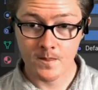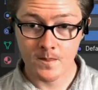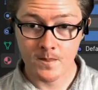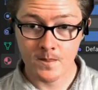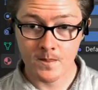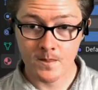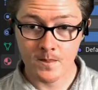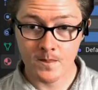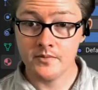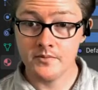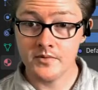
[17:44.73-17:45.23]

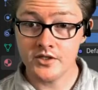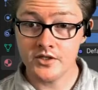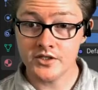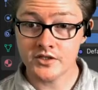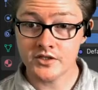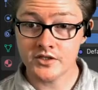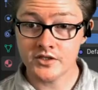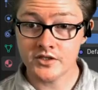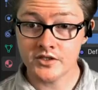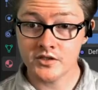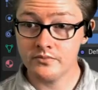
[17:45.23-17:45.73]
let me just
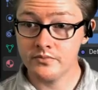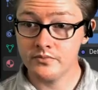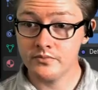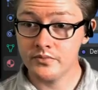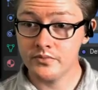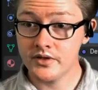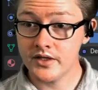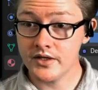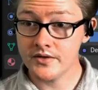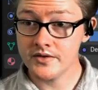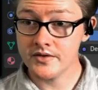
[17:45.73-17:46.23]

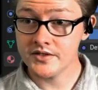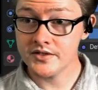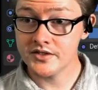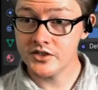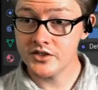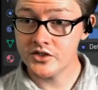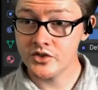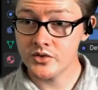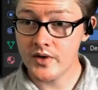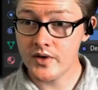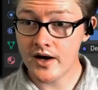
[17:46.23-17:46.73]
plug this
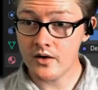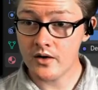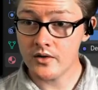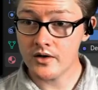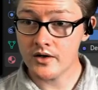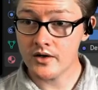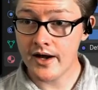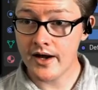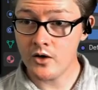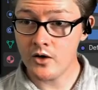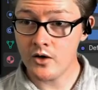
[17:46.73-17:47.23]
into our
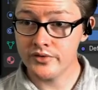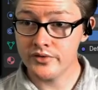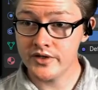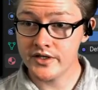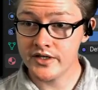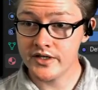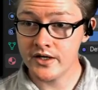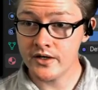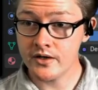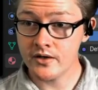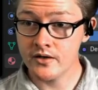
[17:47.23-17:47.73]
output
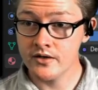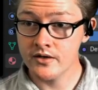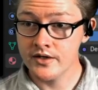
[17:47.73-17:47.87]
here.